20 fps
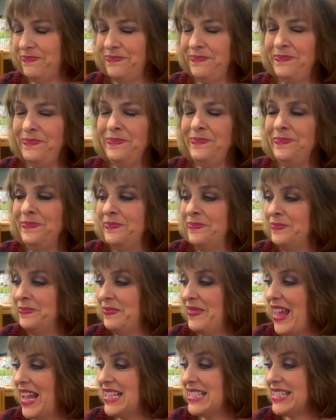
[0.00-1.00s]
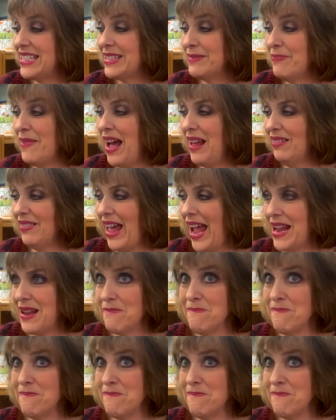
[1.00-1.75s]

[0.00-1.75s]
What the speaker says: They smell like